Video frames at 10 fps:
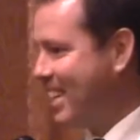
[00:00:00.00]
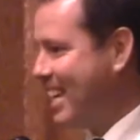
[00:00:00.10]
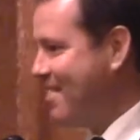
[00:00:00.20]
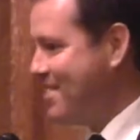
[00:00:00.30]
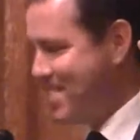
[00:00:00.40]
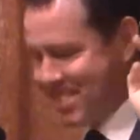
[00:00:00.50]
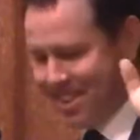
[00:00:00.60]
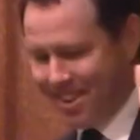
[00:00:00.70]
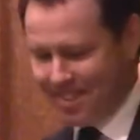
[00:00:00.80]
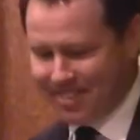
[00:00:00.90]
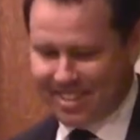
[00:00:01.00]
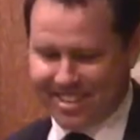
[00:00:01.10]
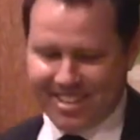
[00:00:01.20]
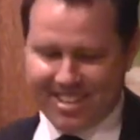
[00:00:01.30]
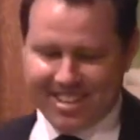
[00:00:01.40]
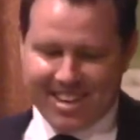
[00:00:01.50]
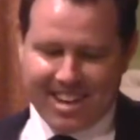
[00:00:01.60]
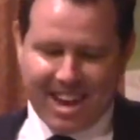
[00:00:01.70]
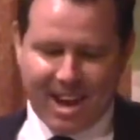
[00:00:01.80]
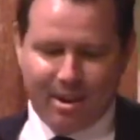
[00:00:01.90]
Become soft.
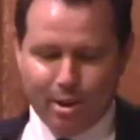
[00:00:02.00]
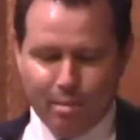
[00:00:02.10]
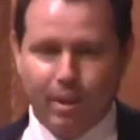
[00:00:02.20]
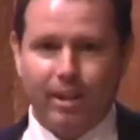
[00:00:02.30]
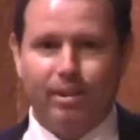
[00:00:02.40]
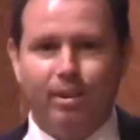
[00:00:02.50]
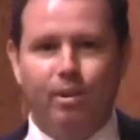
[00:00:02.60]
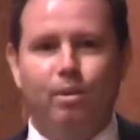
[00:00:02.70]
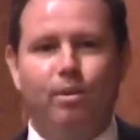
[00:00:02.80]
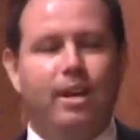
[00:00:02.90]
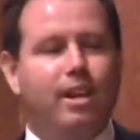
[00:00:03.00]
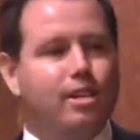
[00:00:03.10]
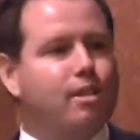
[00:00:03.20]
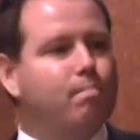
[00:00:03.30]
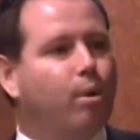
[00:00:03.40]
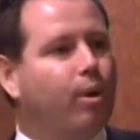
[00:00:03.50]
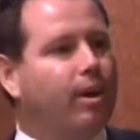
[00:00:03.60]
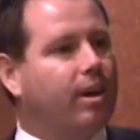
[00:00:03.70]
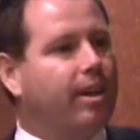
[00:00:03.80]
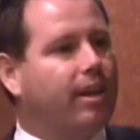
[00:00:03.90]
But it is
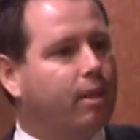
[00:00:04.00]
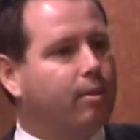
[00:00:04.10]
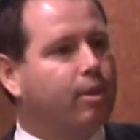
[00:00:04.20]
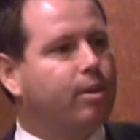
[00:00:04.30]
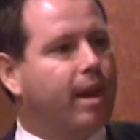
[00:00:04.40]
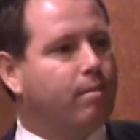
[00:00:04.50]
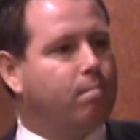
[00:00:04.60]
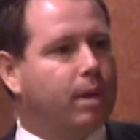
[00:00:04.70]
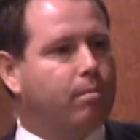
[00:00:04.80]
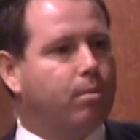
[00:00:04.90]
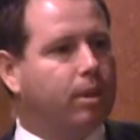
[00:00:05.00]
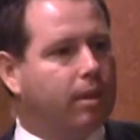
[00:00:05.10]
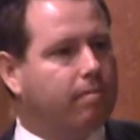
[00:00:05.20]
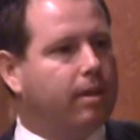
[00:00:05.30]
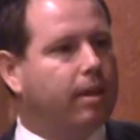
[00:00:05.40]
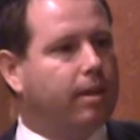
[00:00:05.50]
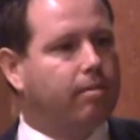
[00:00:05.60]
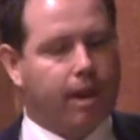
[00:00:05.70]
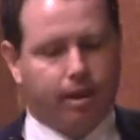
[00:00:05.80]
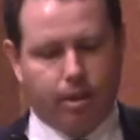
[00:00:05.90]
important, I think, that we do have people with an affinity
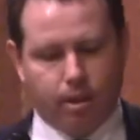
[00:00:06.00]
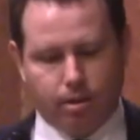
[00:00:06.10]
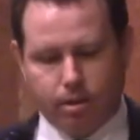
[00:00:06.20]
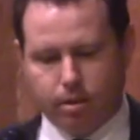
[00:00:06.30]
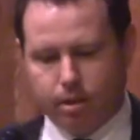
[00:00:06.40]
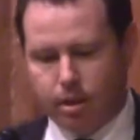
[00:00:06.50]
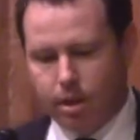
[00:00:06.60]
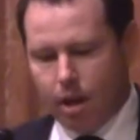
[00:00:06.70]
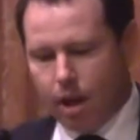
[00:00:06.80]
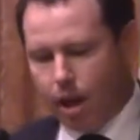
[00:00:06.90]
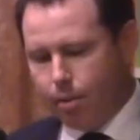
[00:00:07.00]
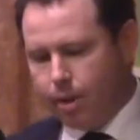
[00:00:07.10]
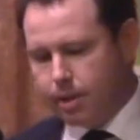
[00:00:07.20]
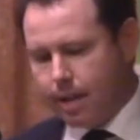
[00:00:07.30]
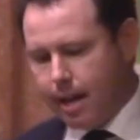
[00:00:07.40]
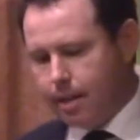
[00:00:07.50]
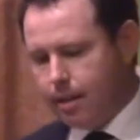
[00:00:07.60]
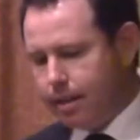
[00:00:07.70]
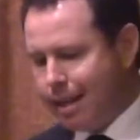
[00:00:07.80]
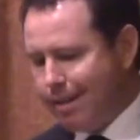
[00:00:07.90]
for agriculture. And I want to say
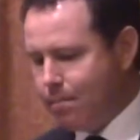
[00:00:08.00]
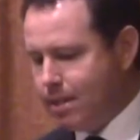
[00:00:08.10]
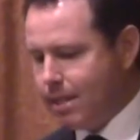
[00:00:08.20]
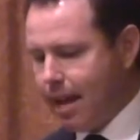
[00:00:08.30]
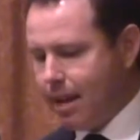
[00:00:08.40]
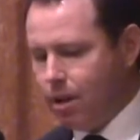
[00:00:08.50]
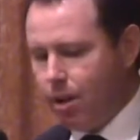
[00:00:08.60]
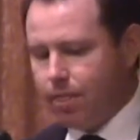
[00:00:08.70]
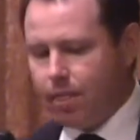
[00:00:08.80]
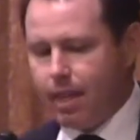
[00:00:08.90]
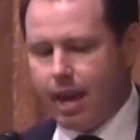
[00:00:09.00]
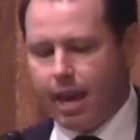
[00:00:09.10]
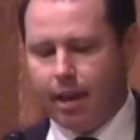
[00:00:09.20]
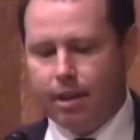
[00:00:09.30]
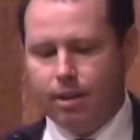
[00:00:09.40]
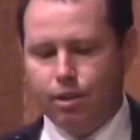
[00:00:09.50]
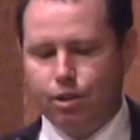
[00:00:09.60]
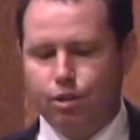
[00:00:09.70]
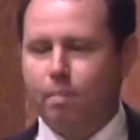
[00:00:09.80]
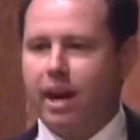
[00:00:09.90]
that governments are not there
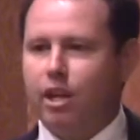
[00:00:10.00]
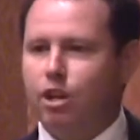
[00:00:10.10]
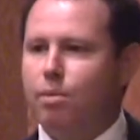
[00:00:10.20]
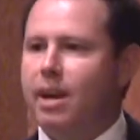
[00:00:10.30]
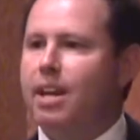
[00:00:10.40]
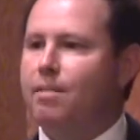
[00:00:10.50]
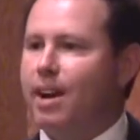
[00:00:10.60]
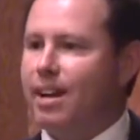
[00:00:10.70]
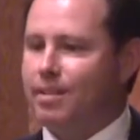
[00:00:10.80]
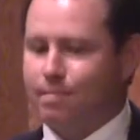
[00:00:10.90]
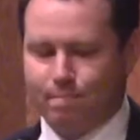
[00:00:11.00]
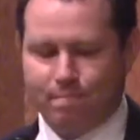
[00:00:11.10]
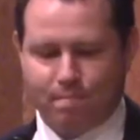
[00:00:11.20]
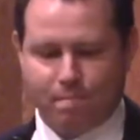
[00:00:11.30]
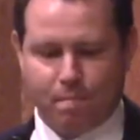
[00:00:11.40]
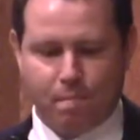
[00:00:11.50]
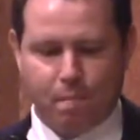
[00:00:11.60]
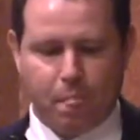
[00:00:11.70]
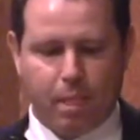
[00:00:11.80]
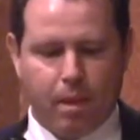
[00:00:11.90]
to make you innovate.
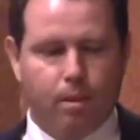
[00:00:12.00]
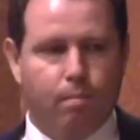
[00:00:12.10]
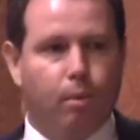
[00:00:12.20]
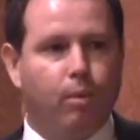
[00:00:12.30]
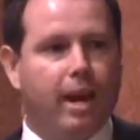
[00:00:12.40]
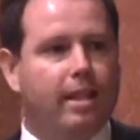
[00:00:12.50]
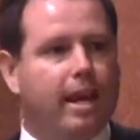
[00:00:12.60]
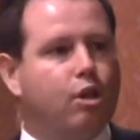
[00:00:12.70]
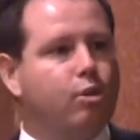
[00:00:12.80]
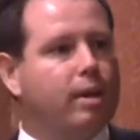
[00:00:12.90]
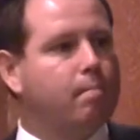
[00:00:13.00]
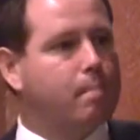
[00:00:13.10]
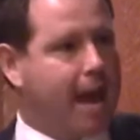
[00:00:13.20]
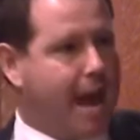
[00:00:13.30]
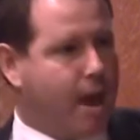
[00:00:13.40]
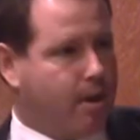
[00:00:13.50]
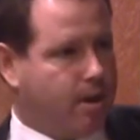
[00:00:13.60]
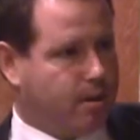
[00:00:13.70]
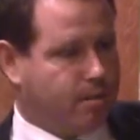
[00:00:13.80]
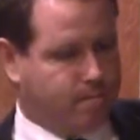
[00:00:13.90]
But we're there to empower
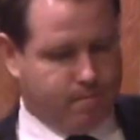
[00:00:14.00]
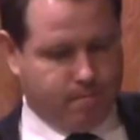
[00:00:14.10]
you.